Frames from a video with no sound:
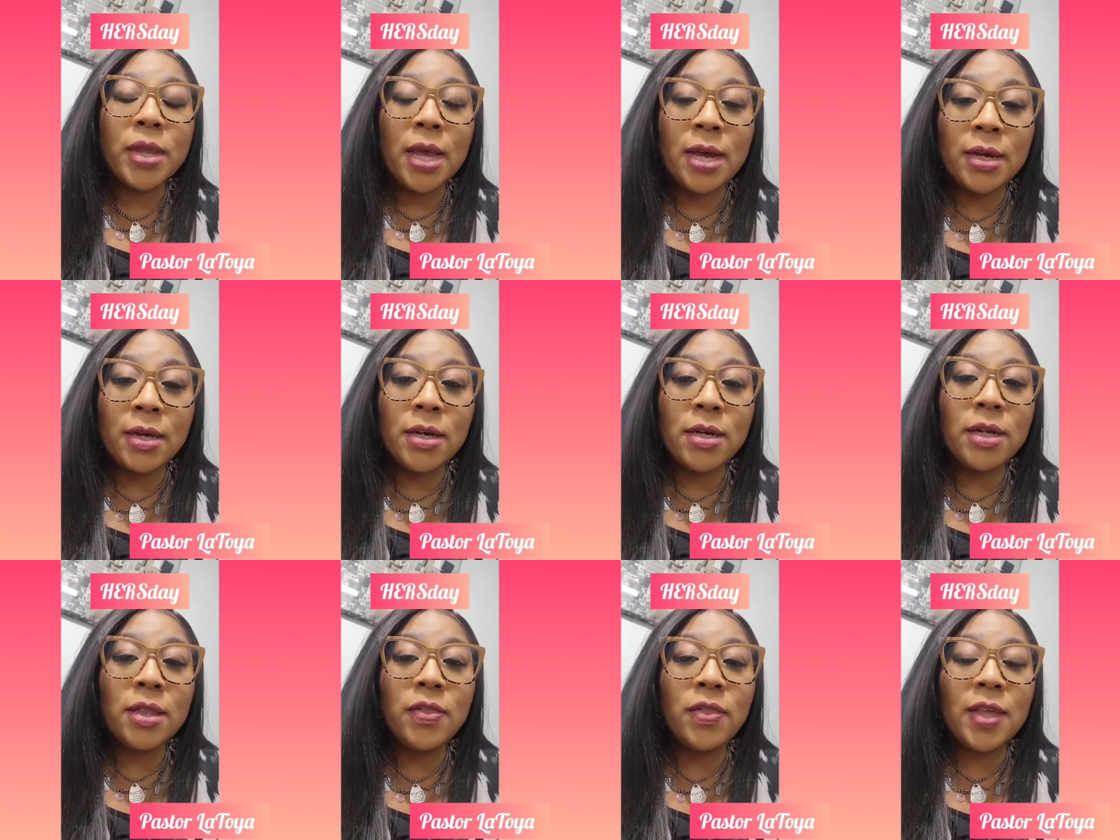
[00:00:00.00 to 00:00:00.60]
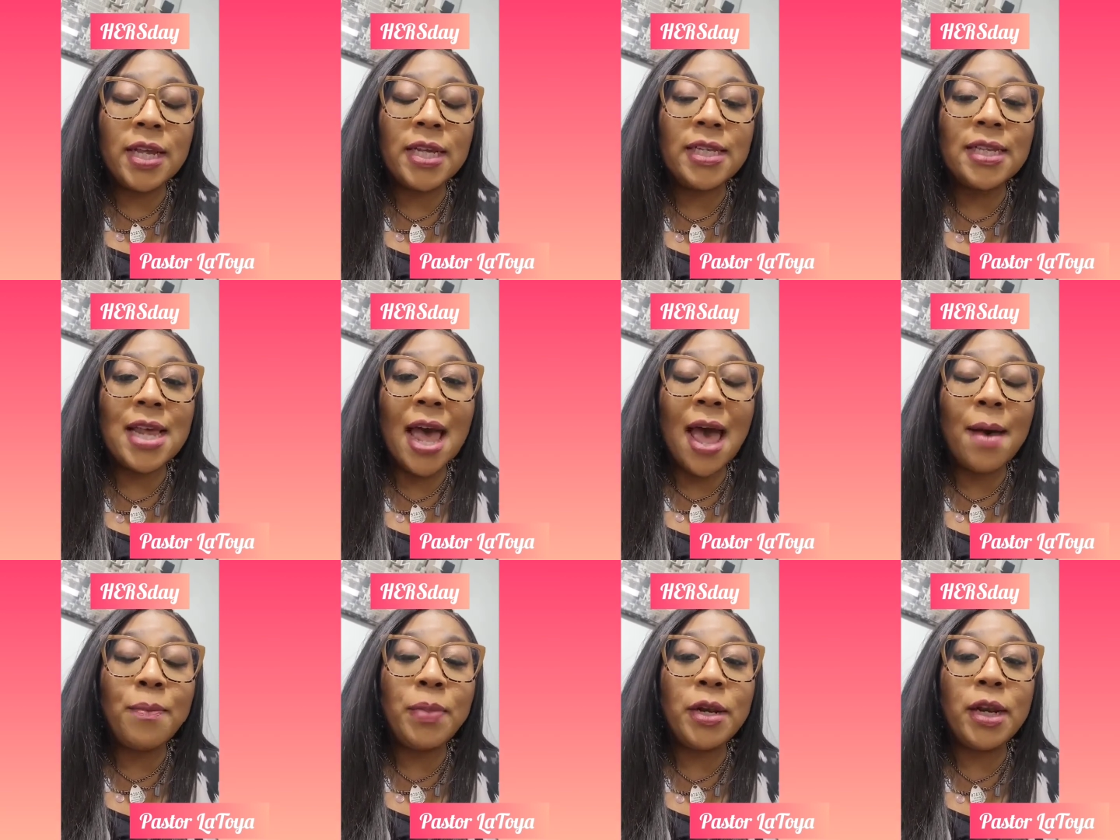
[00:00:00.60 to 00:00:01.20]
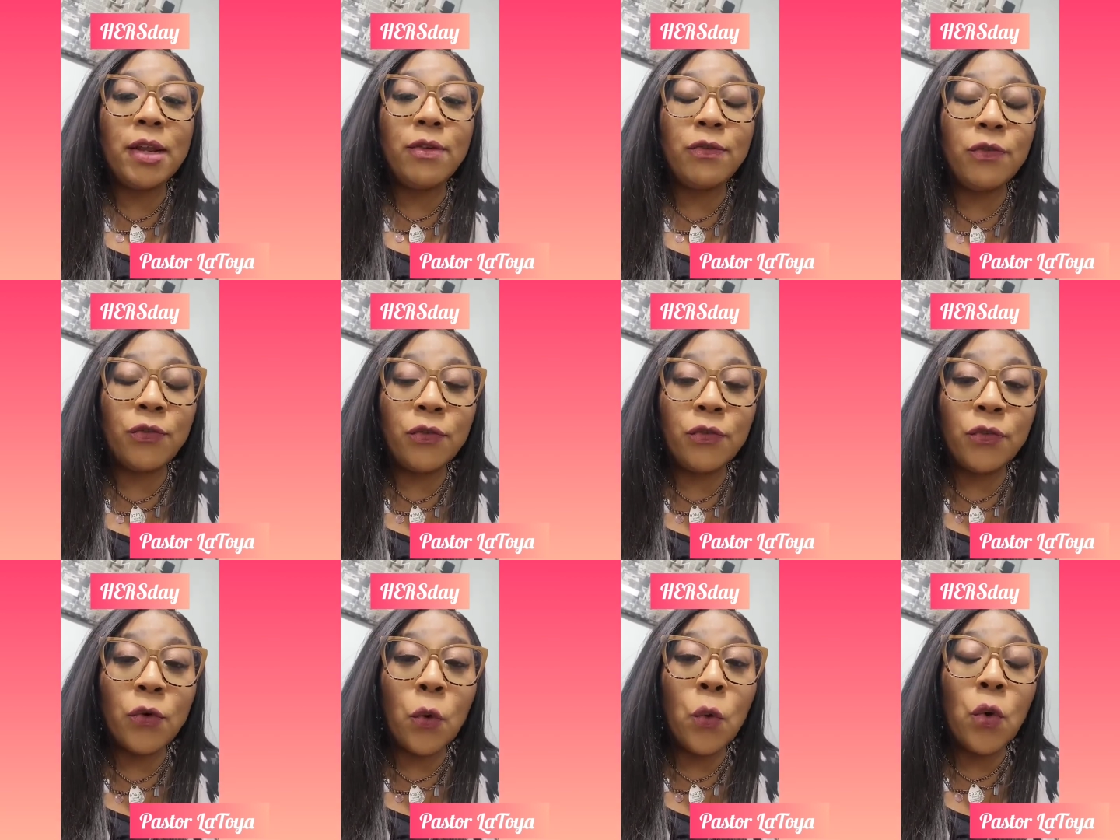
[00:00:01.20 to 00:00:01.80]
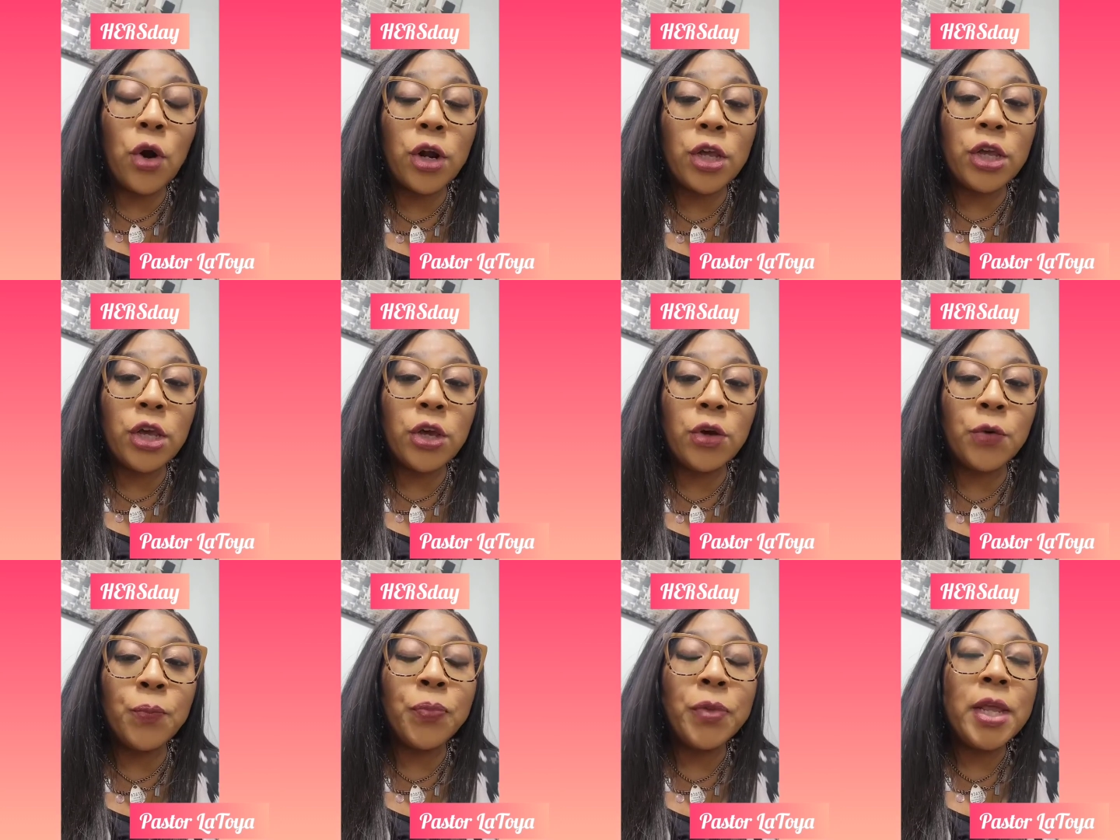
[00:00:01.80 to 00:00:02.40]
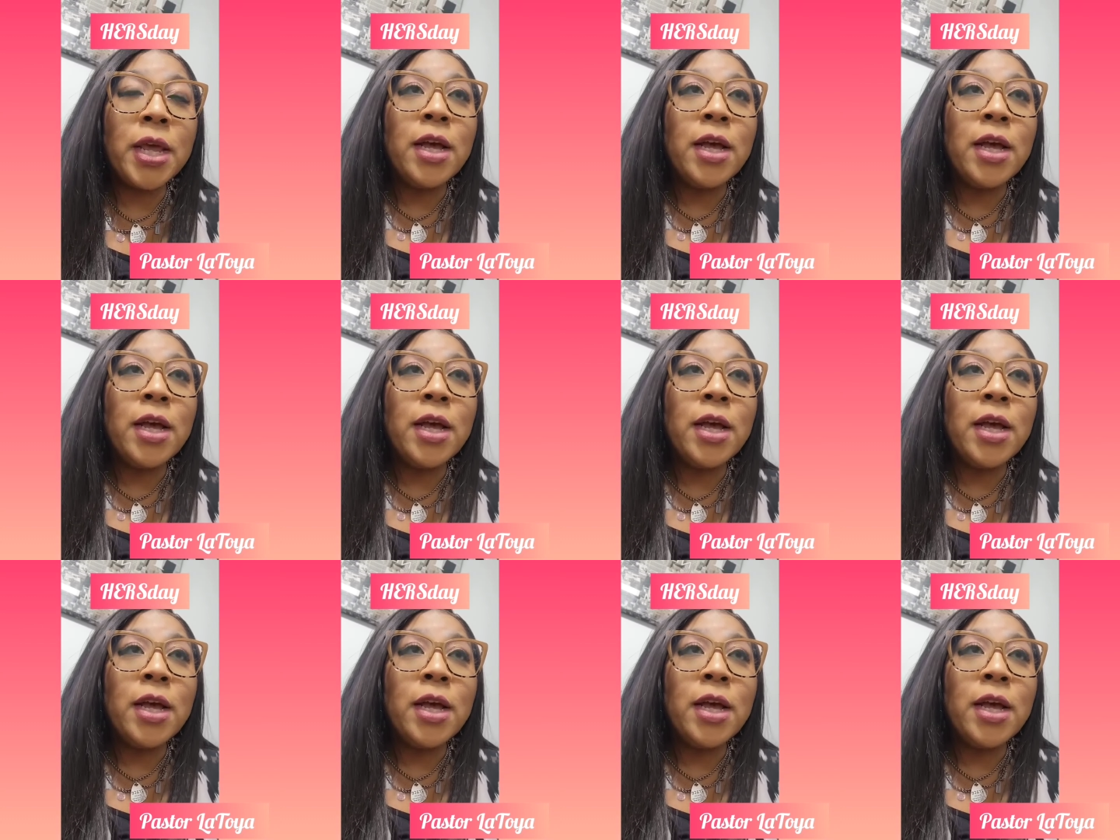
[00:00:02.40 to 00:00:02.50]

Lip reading: and good things happening for you.